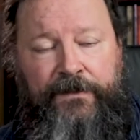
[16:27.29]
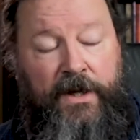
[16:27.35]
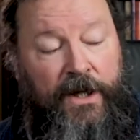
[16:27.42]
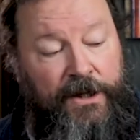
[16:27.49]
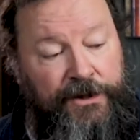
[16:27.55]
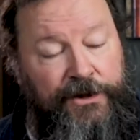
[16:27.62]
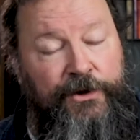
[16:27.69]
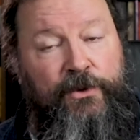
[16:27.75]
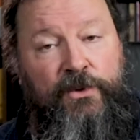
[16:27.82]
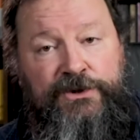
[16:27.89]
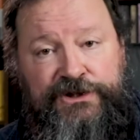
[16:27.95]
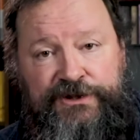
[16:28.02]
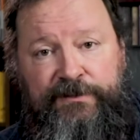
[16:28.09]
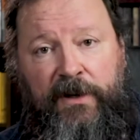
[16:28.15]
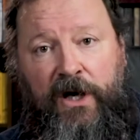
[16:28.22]
a new
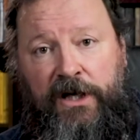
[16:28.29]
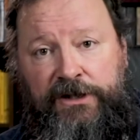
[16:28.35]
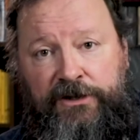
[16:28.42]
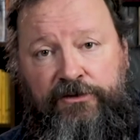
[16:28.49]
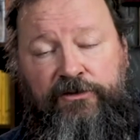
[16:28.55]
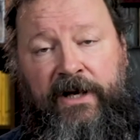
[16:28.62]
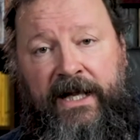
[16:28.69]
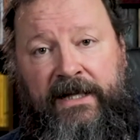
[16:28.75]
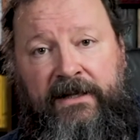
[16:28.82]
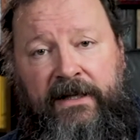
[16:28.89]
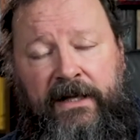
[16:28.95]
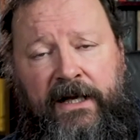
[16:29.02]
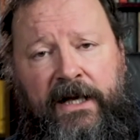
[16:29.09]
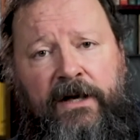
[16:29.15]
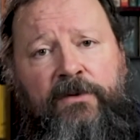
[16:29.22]
smart grid,
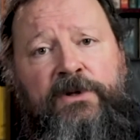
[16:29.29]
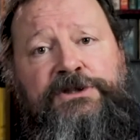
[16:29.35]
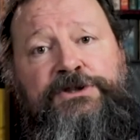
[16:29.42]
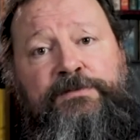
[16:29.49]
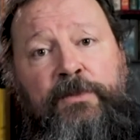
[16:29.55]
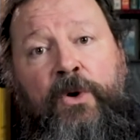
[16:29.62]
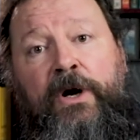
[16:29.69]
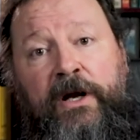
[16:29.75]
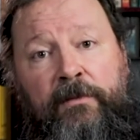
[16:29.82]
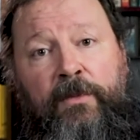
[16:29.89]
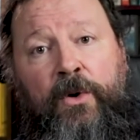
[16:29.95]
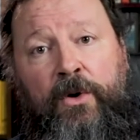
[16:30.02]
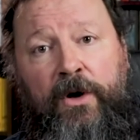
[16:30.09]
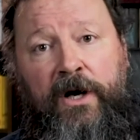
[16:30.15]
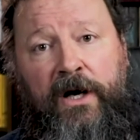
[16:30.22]
which more and
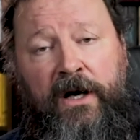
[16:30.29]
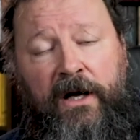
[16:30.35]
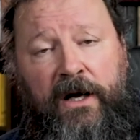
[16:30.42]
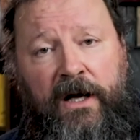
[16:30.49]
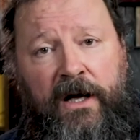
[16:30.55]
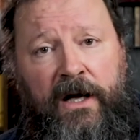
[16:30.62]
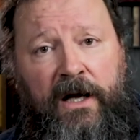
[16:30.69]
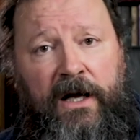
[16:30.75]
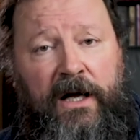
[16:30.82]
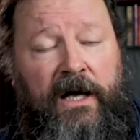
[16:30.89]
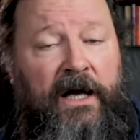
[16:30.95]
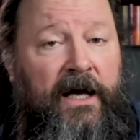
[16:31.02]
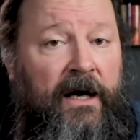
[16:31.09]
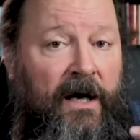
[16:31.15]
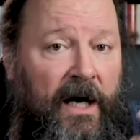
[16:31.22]
more
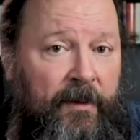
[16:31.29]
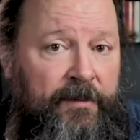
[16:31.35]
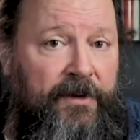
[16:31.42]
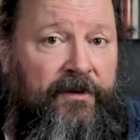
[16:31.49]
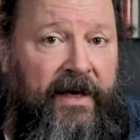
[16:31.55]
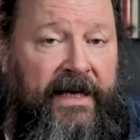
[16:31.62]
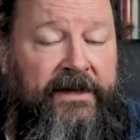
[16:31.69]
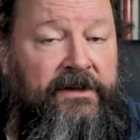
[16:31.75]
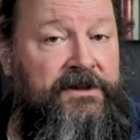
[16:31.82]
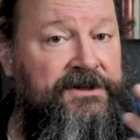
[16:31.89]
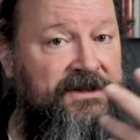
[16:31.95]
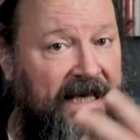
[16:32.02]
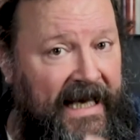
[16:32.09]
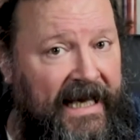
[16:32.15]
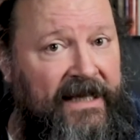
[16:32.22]

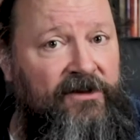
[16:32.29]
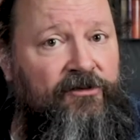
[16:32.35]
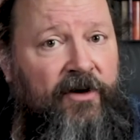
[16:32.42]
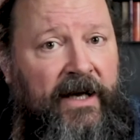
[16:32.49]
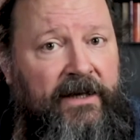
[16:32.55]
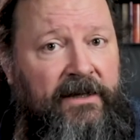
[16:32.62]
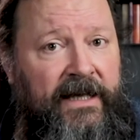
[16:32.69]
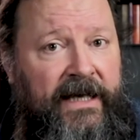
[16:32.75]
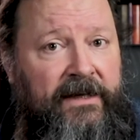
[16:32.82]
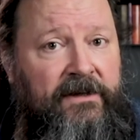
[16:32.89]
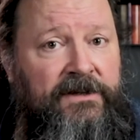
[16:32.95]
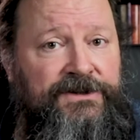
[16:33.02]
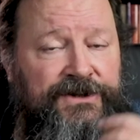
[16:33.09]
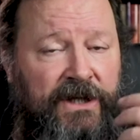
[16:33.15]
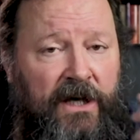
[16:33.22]
operators and
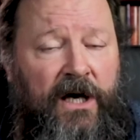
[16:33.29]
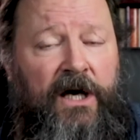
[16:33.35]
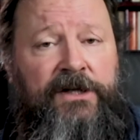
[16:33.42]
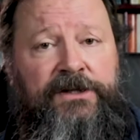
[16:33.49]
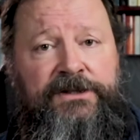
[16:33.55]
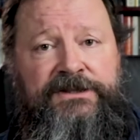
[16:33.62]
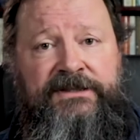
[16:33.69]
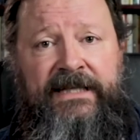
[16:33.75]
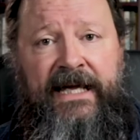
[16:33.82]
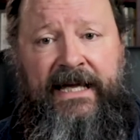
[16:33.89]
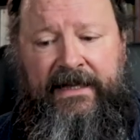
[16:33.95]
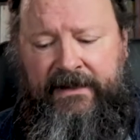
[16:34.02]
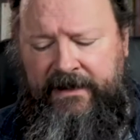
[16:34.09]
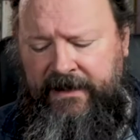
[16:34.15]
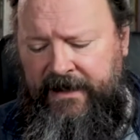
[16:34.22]
regulators
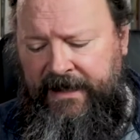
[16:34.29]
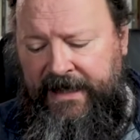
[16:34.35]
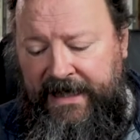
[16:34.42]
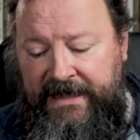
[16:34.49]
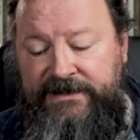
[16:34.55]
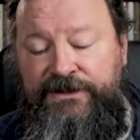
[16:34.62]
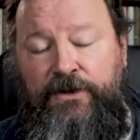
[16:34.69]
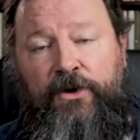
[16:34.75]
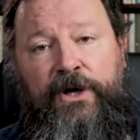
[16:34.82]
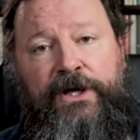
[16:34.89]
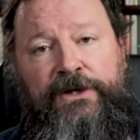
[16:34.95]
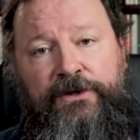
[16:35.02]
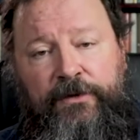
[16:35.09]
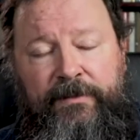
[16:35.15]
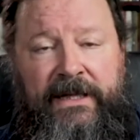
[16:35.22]
understand is
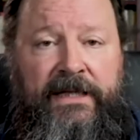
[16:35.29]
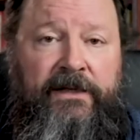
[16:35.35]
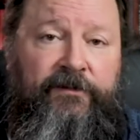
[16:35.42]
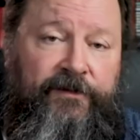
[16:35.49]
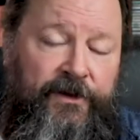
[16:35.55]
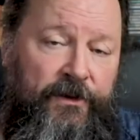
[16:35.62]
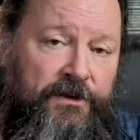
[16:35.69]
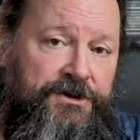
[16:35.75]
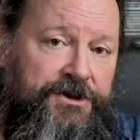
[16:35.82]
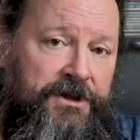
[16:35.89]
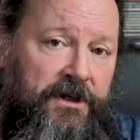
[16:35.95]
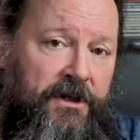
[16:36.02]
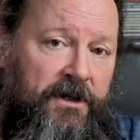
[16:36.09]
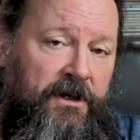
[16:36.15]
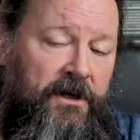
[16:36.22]
going to be the
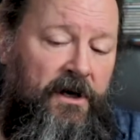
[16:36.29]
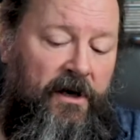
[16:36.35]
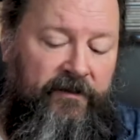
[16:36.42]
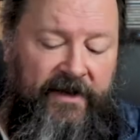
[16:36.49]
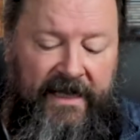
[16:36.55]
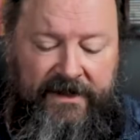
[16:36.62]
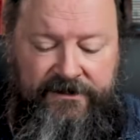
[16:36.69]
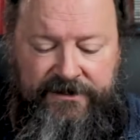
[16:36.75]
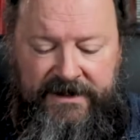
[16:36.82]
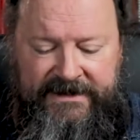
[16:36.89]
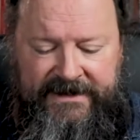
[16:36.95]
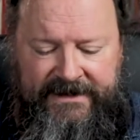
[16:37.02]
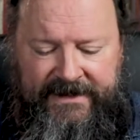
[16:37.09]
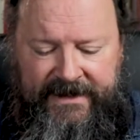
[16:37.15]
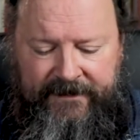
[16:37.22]
future of
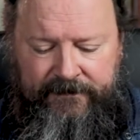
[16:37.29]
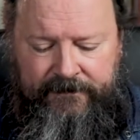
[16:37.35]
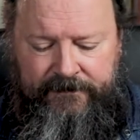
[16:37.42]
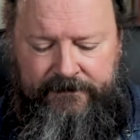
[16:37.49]
electricity.